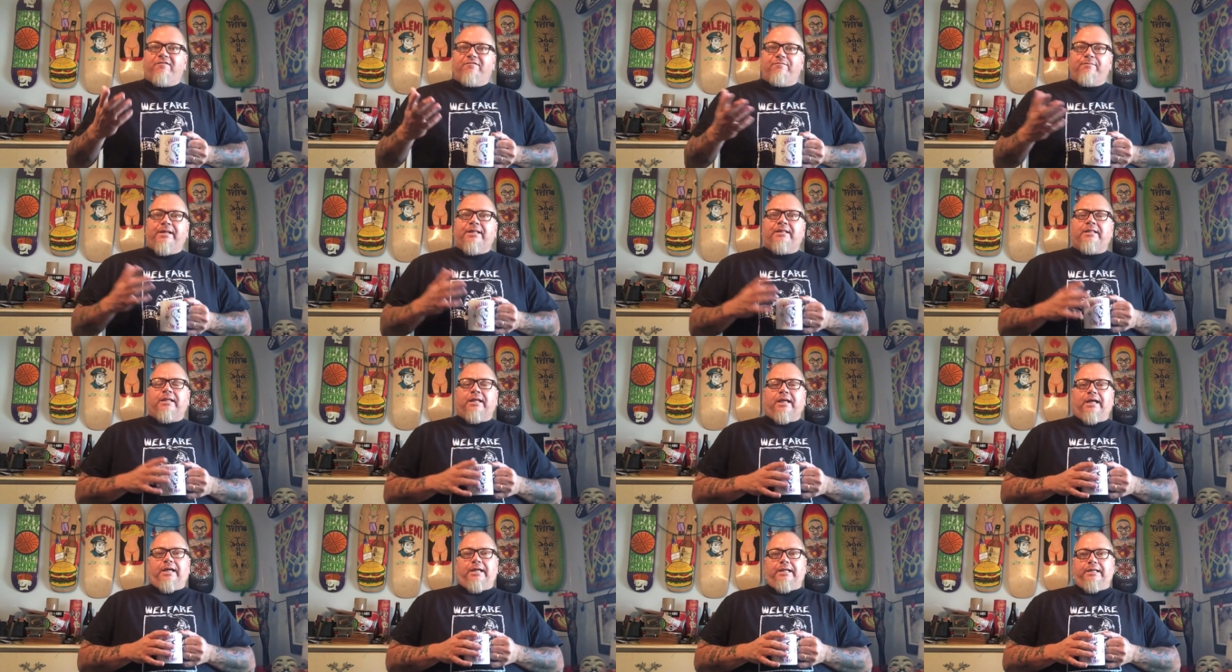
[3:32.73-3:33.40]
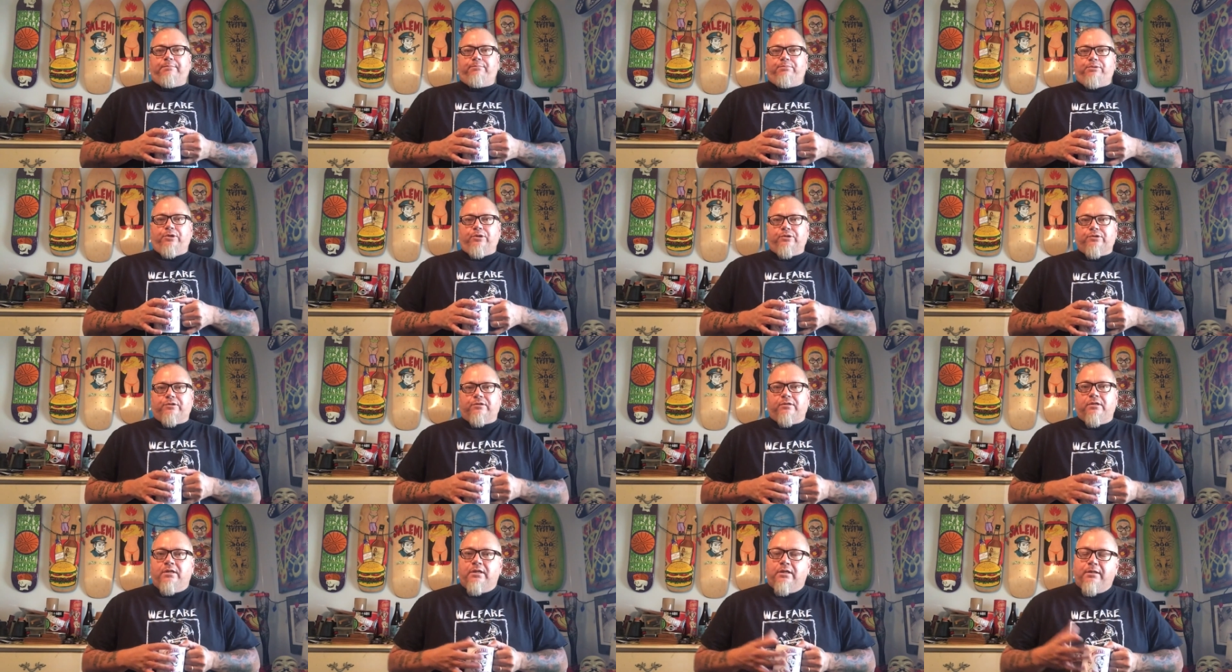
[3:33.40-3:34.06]
I met the guy in
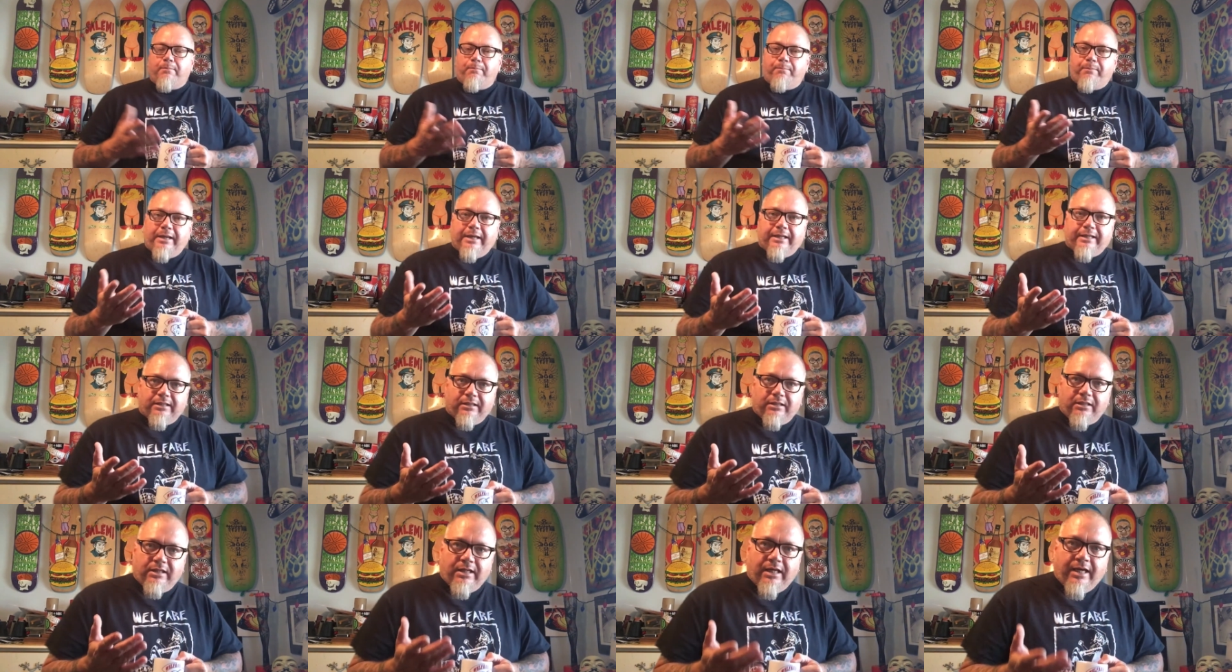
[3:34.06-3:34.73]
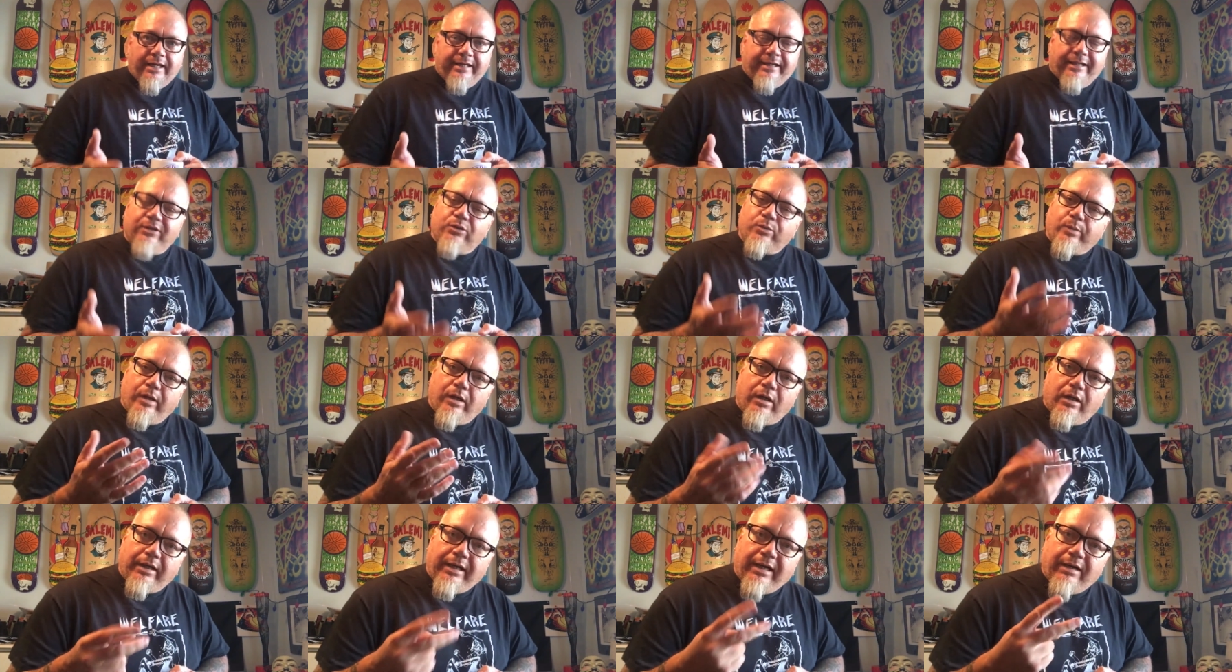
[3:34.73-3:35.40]
person back in the 90s.
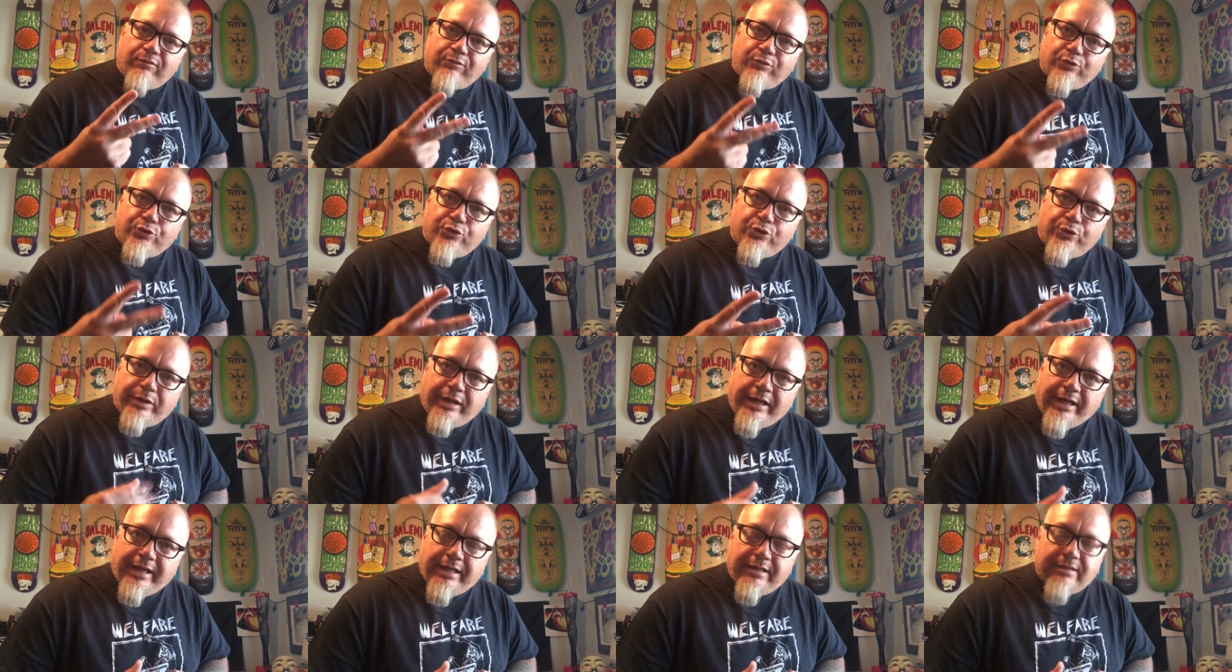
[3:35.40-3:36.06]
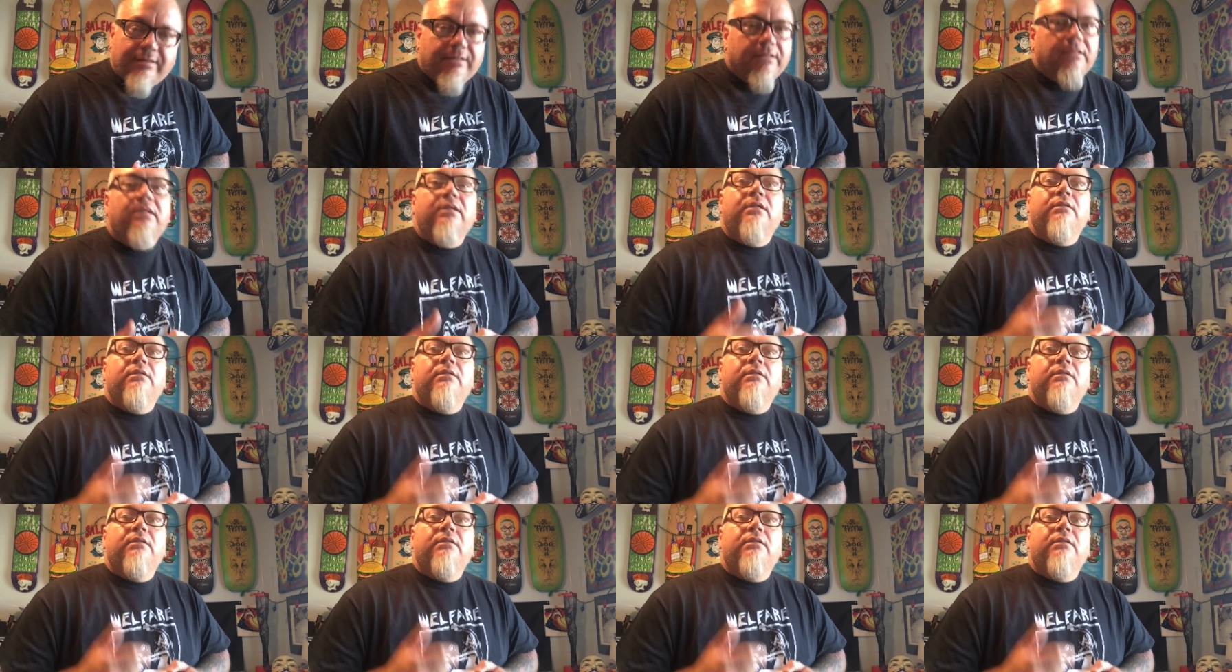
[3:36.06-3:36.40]
We hung out for two days.